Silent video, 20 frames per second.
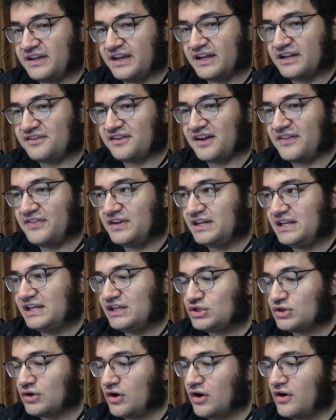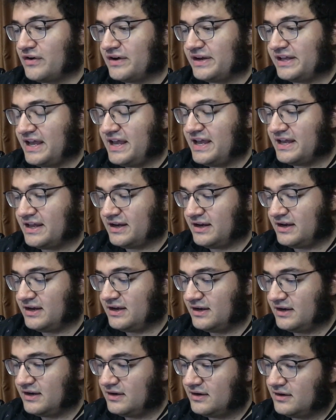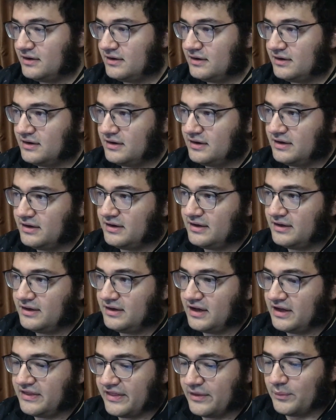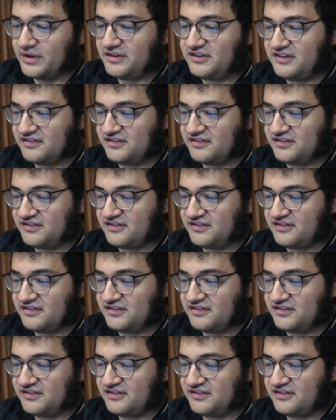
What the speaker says: inside the niche you're already in. And then once you've